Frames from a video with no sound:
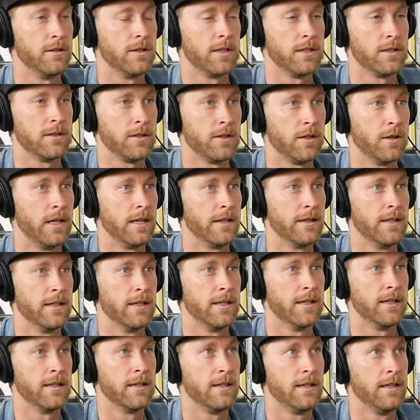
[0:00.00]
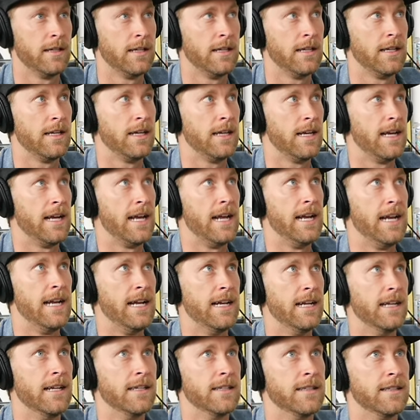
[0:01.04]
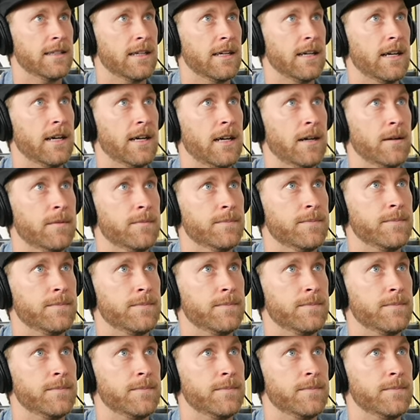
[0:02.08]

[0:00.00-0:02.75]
I'll go out there. And, uh,